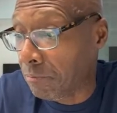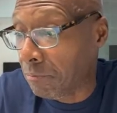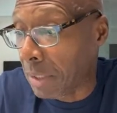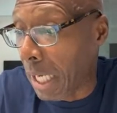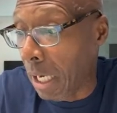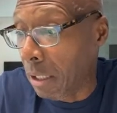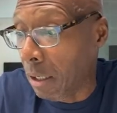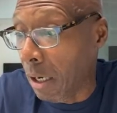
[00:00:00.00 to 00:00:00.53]

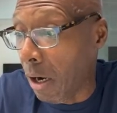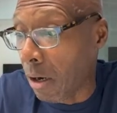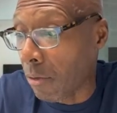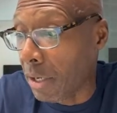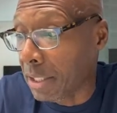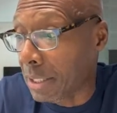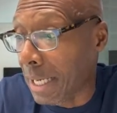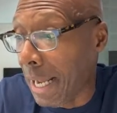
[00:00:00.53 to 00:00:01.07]
Yeah, all the
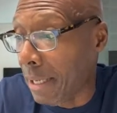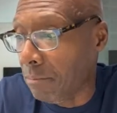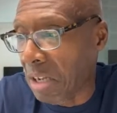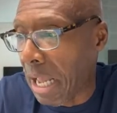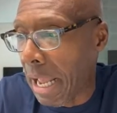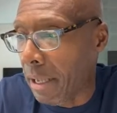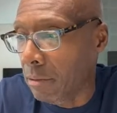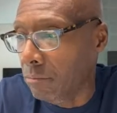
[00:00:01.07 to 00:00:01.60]
rest of that,
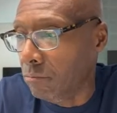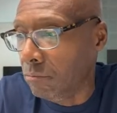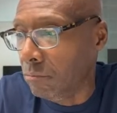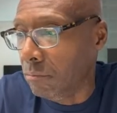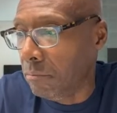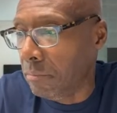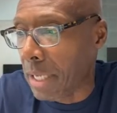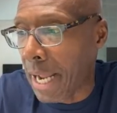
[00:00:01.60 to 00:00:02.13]

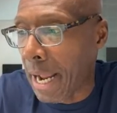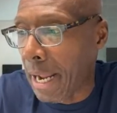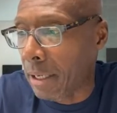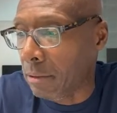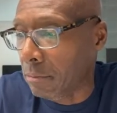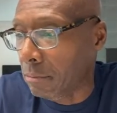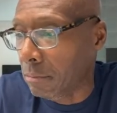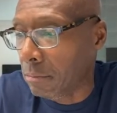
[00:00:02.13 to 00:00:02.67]
nah, nah,
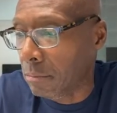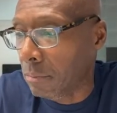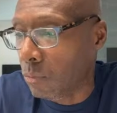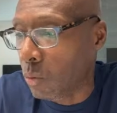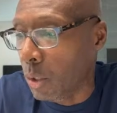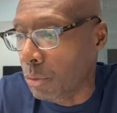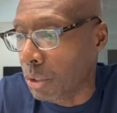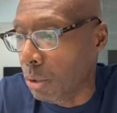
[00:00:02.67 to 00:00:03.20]

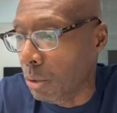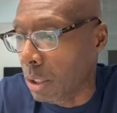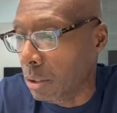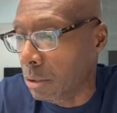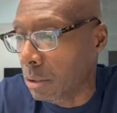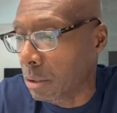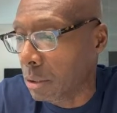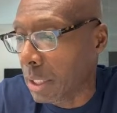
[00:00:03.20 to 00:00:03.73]
won't do it.
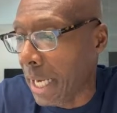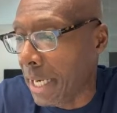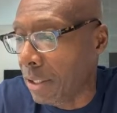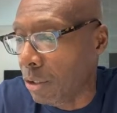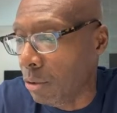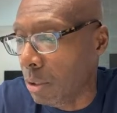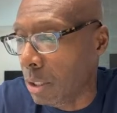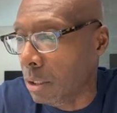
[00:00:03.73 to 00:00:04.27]
Can't
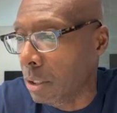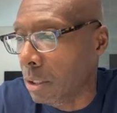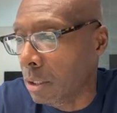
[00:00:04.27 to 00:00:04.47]
do it.